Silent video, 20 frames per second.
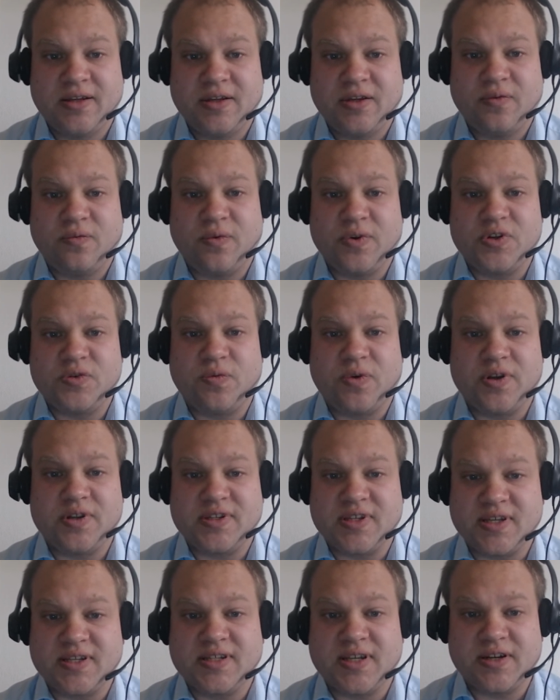which was
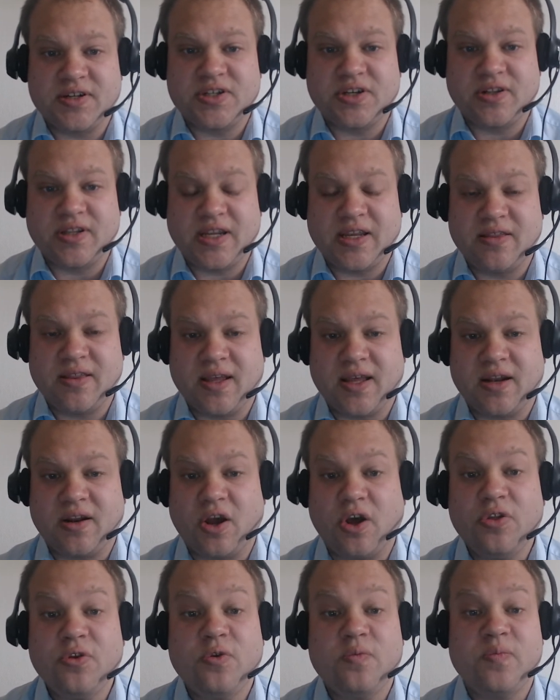essentially that
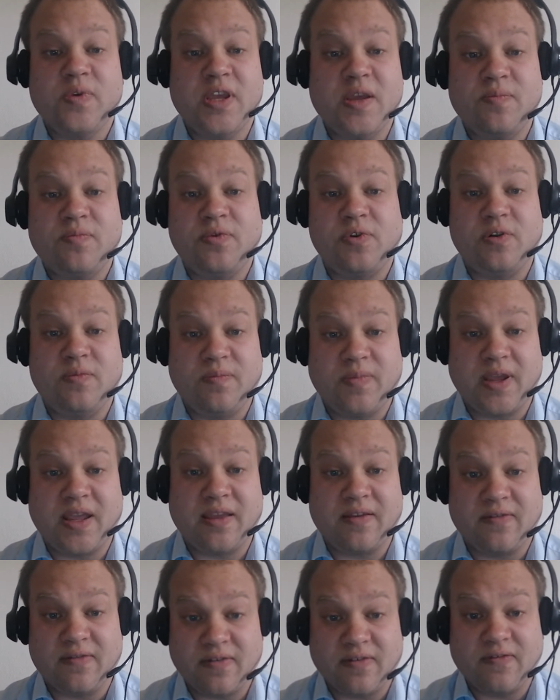other people
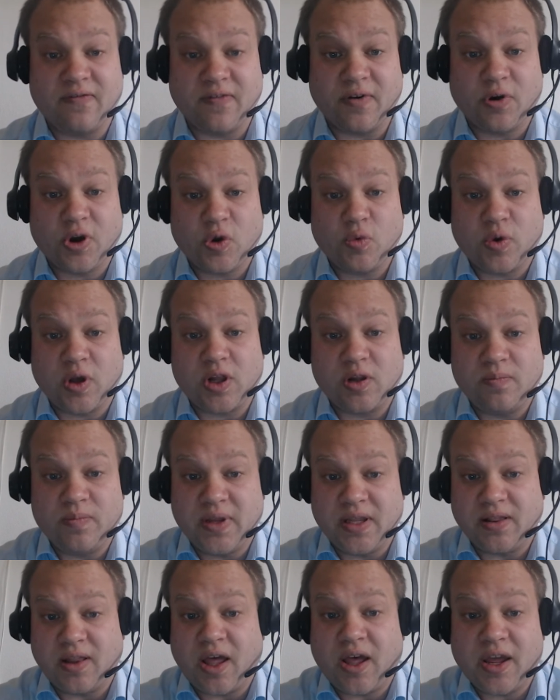may very well
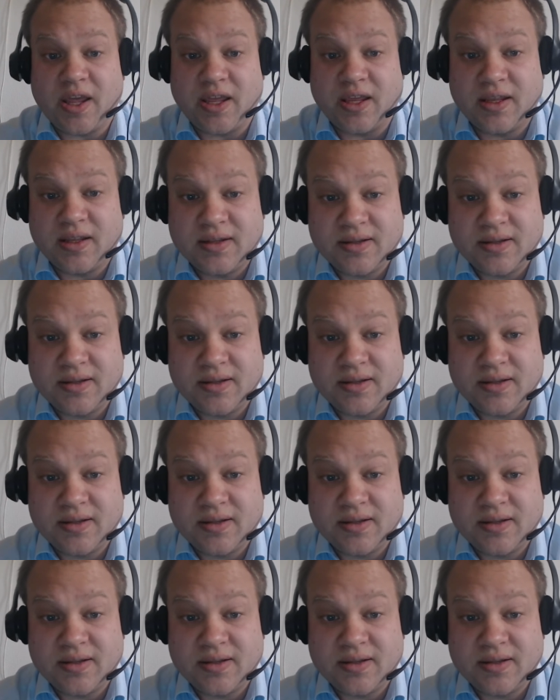be lying,